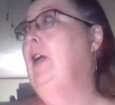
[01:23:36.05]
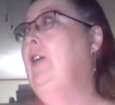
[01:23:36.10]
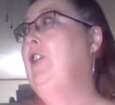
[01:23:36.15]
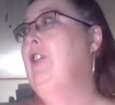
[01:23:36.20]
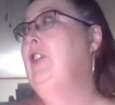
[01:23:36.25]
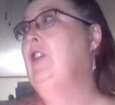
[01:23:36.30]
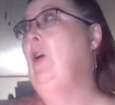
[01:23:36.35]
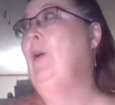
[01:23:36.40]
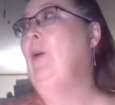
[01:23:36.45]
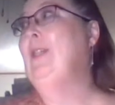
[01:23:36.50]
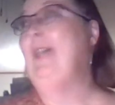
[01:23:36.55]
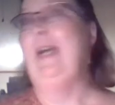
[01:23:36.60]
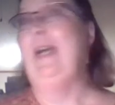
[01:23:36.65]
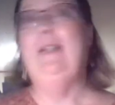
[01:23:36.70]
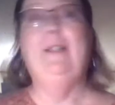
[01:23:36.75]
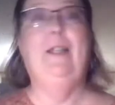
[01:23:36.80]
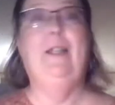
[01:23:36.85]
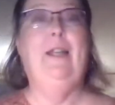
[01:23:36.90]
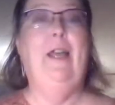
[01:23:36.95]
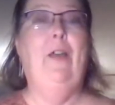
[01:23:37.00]
She's always
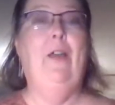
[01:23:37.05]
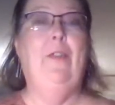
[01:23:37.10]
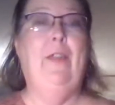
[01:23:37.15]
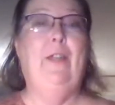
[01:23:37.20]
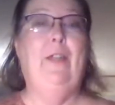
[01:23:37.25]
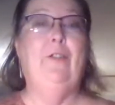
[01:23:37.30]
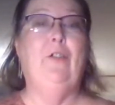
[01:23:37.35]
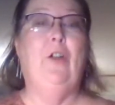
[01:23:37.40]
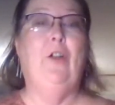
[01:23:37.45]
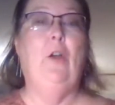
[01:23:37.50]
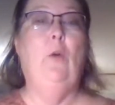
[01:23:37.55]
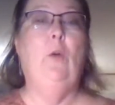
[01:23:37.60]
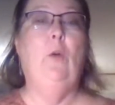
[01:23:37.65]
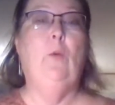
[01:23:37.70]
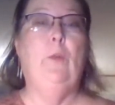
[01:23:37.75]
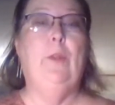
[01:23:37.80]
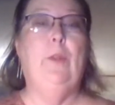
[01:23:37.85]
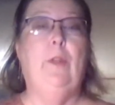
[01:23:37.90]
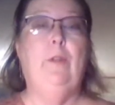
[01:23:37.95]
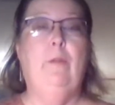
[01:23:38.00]
asking how things are going
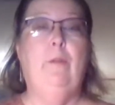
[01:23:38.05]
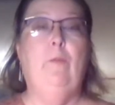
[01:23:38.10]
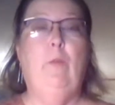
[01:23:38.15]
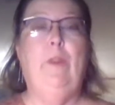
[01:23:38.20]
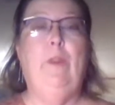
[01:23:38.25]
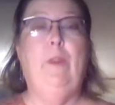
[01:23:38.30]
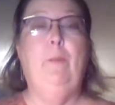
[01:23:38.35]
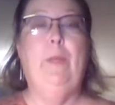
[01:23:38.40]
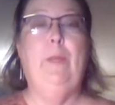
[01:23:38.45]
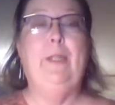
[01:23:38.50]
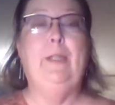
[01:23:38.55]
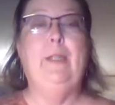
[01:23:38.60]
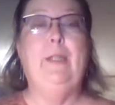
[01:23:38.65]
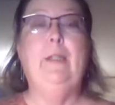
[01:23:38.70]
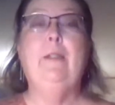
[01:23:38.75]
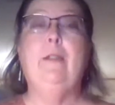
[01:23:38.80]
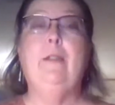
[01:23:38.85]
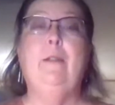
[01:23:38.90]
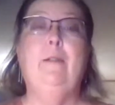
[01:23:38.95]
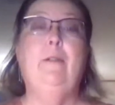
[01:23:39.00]
with the
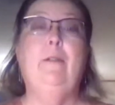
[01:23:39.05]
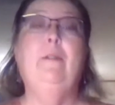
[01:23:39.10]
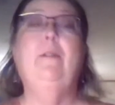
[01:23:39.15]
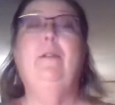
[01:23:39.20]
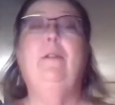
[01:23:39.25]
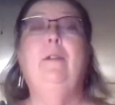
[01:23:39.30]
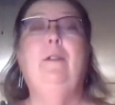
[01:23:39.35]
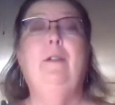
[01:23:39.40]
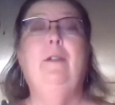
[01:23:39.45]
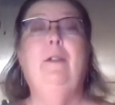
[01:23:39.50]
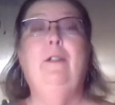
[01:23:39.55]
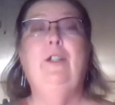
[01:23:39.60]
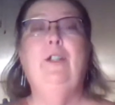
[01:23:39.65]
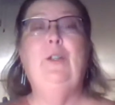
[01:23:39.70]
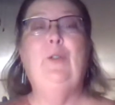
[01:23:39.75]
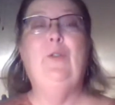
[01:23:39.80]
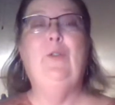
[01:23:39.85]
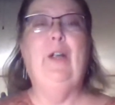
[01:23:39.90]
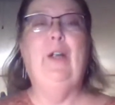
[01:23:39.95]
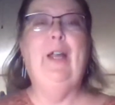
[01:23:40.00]
business. She
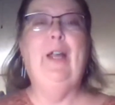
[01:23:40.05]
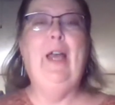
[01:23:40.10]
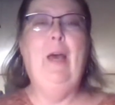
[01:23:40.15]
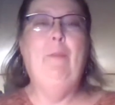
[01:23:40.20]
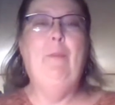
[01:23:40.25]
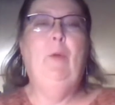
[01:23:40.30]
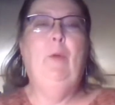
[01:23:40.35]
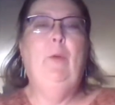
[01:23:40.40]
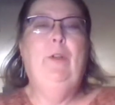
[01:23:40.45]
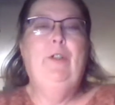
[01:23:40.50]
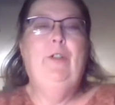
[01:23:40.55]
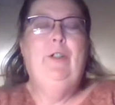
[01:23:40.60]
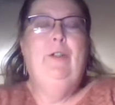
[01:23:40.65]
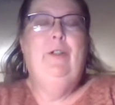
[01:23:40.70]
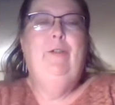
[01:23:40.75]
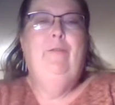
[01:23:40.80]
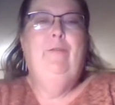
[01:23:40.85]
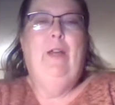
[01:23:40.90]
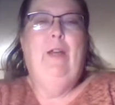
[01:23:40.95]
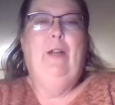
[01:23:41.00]
was very happy when
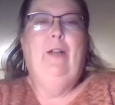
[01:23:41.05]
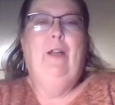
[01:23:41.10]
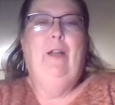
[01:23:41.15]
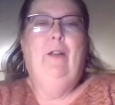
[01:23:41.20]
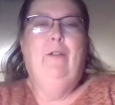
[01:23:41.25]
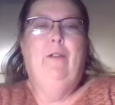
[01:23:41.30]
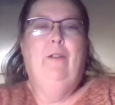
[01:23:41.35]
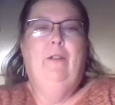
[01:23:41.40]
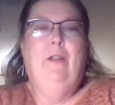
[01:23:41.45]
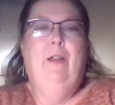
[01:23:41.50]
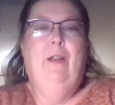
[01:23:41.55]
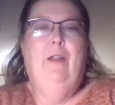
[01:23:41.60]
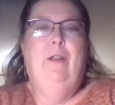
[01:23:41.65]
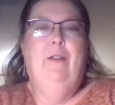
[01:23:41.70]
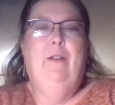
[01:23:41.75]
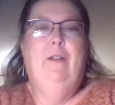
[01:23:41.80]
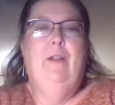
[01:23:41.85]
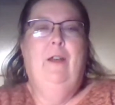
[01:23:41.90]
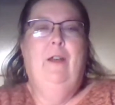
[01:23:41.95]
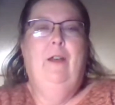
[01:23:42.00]
she found out
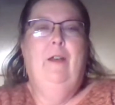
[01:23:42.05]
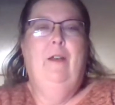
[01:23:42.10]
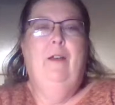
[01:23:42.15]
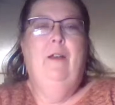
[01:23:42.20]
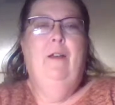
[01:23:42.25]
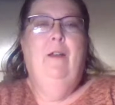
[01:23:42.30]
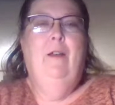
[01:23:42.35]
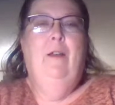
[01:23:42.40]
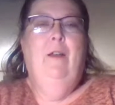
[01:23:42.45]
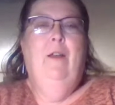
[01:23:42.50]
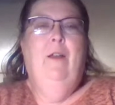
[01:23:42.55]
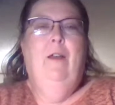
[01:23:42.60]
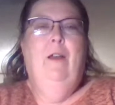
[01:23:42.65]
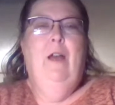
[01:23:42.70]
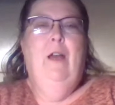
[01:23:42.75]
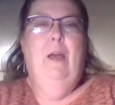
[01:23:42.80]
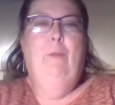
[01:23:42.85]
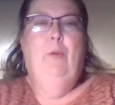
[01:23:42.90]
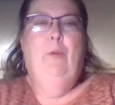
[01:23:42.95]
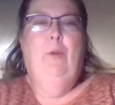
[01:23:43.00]
that
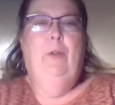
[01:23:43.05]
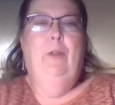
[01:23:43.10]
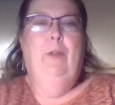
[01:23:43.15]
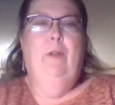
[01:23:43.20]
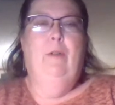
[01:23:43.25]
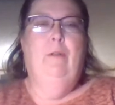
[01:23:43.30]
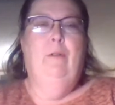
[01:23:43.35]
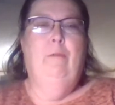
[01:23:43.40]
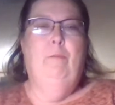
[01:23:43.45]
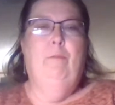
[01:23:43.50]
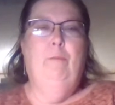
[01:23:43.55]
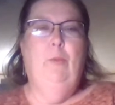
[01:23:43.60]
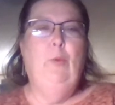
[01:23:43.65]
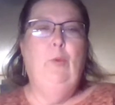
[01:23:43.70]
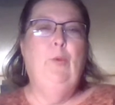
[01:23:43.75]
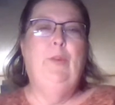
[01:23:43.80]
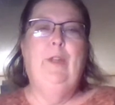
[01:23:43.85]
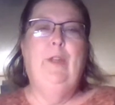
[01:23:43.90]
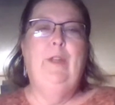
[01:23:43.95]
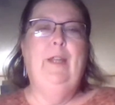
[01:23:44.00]
I put a
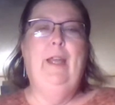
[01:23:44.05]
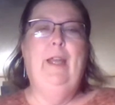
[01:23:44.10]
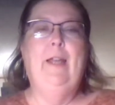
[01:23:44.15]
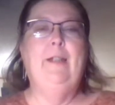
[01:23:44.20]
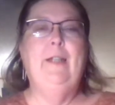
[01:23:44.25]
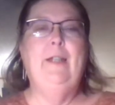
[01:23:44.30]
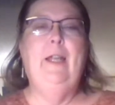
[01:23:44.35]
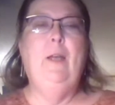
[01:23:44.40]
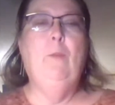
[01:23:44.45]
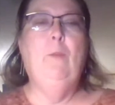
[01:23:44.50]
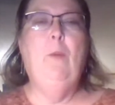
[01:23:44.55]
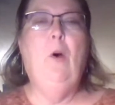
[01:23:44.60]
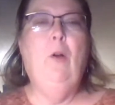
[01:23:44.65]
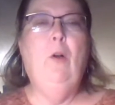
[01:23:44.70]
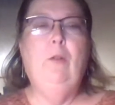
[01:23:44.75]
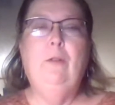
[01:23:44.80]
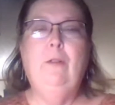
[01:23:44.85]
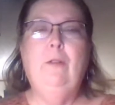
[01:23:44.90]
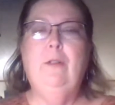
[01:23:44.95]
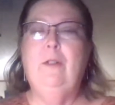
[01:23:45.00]
booth in the antique
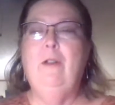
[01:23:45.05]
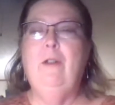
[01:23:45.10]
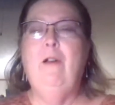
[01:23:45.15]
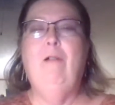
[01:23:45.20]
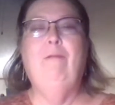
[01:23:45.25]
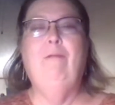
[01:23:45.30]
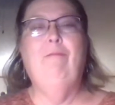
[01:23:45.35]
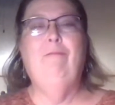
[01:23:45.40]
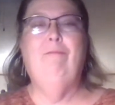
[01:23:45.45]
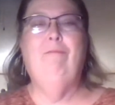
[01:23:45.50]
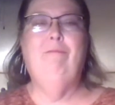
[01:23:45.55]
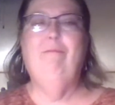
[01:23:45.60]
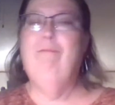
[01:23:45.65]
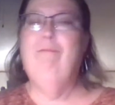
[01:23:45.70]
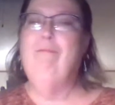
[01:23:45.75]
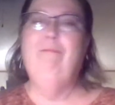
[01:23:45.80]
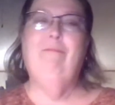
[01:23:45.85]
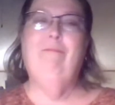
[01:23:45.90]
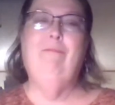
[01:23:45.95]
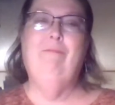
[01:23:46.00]
mall. So
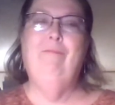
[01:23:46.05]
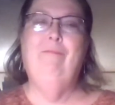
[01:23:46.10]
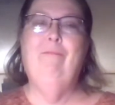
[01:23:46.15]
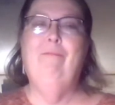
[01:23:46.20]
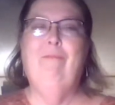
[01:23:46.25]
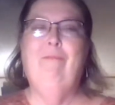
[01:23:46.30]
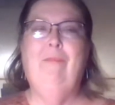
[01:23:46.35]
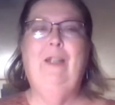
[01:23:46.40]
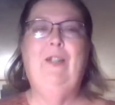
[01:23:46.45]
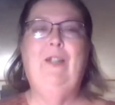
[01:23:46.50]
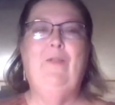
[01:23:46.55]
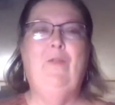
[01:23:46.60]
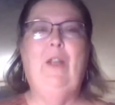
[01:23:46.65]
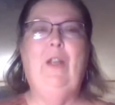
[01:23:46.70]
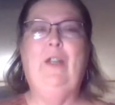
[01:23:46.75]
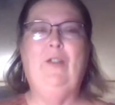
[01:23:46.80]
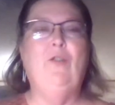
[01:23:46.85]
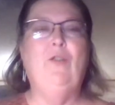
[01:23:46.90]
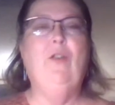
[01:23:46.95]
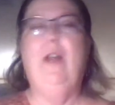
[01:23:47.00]

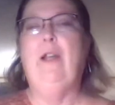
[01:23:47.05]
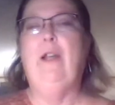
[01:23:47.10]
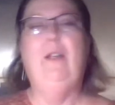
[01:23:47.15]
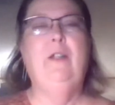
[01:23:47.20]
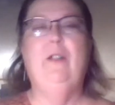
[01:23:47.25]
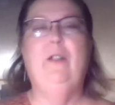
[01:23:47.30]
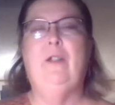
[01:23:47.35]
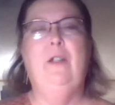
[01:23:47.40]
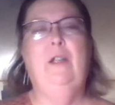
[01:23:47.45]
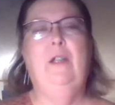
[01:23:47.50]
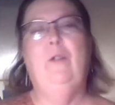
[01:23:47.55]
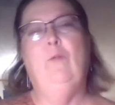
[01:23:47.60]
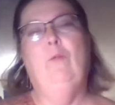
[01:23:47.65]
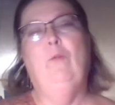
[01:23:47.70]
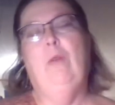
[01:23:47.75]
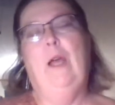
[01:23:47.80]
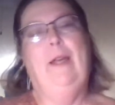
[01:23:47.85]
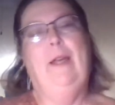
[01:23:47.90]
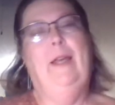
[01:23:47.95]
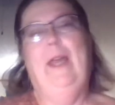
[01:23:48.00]
it's great.
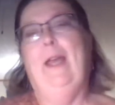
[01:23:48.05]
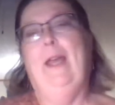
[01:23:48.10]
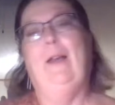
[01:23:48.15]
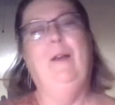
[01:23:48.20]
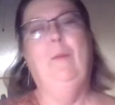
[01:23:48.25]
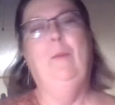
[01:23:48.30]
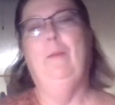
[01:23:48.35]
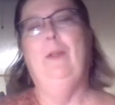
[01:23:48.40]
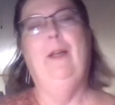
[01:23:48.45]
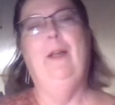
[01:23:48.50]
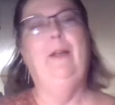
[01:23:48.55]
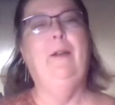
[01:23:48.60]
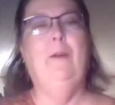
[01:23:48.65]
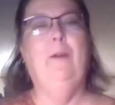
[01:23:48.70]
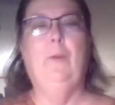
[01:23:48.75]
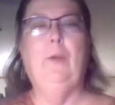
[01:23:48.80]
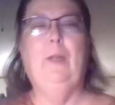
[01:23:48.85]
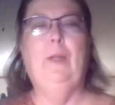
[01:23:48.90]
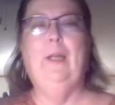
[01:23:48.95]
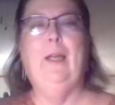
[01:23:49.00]
I can't complain. I
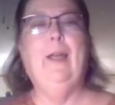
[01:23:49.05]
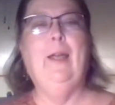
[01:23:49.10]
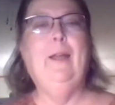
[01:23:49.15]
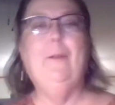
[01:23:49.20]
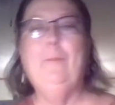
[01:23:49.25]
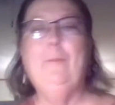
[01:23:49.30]
really can't.